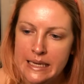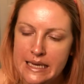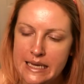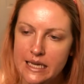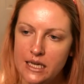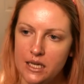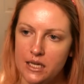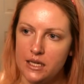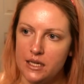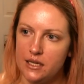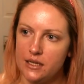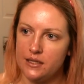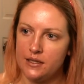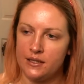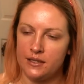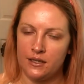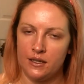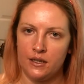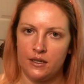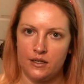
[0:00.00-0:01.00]

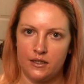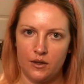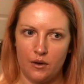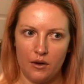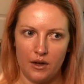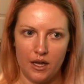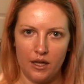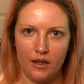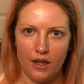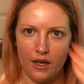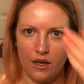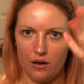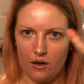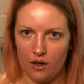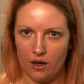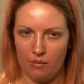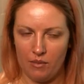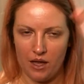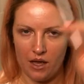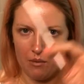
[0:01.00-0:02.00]
is, so I'll get like
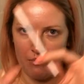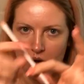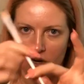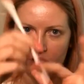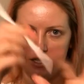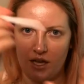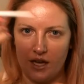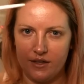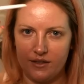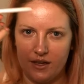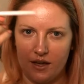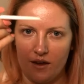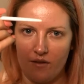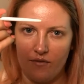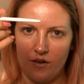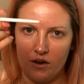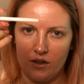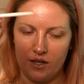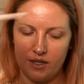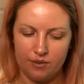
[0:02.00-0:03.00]
a makeup brush that has like a
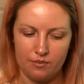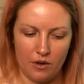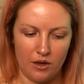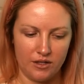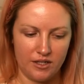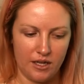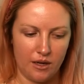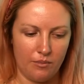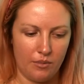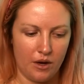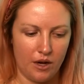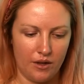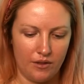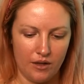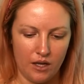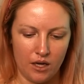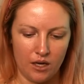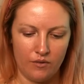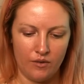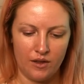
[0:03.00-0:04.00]
fairly small tip on
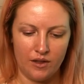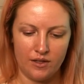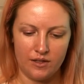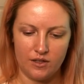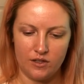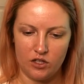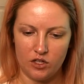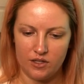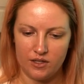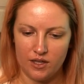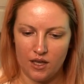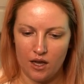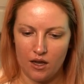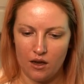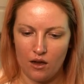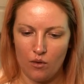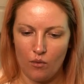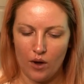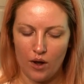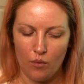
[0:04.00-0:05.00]
the end of it. This is just like
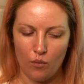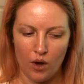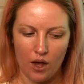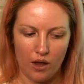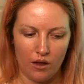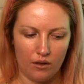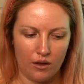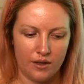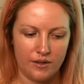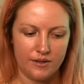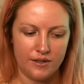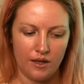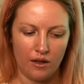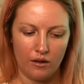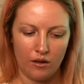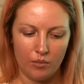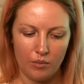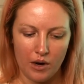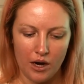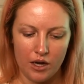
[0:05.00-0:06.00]
a Wet n Wild
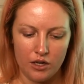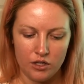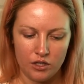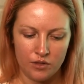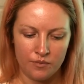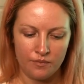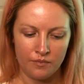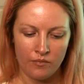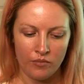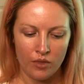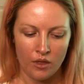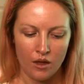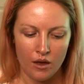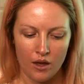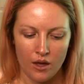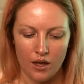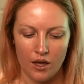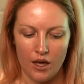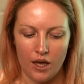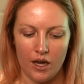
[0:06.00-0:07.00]
concealer brush.
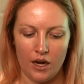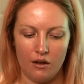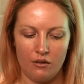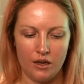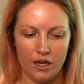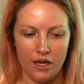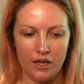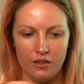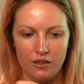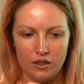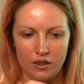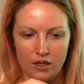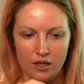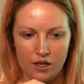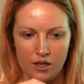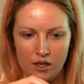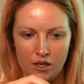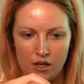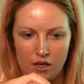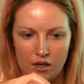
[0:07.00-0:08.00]
And I'll get
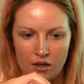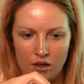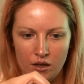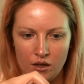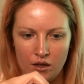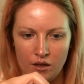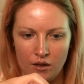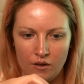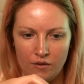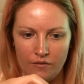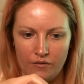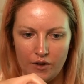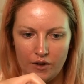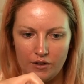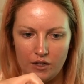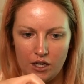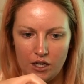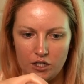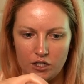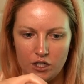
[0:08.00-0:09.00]
the
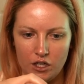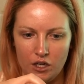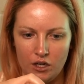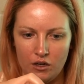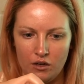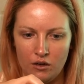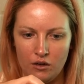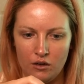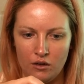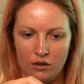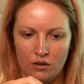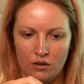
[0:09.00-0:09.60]
foundation